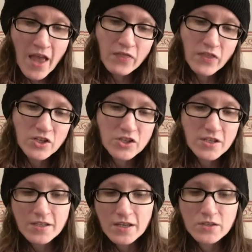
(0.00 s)
Then she
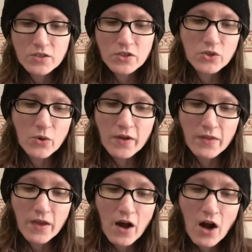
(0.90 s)
said to
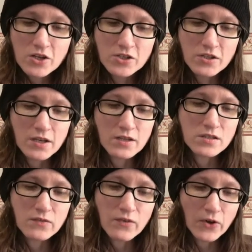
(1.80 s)
Dorothy harshly and
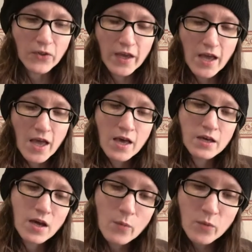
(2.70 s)
severely,
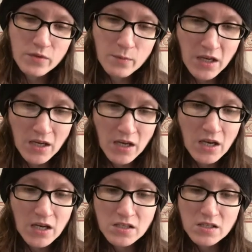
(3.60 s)
"Come with me,
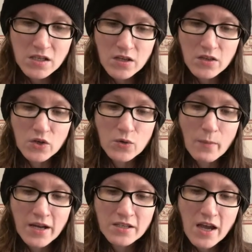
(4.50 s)
and see that you
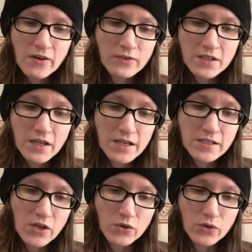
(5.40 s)
mind everything I
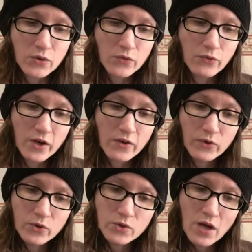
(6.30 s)
tell you, for if
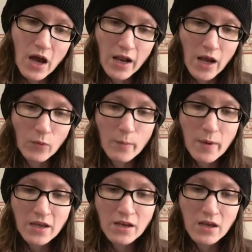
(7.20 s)
you do not, I will
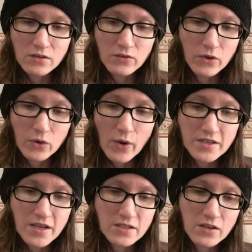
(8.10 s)
make an end of you,
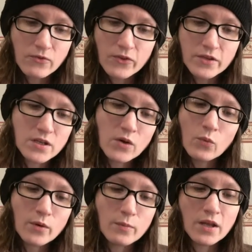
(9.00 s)
as I did for the Tin
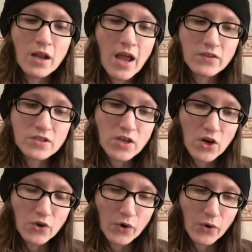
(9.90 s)
Woodman and the
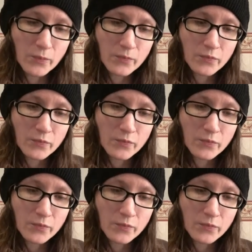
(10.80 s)
Scarecrow."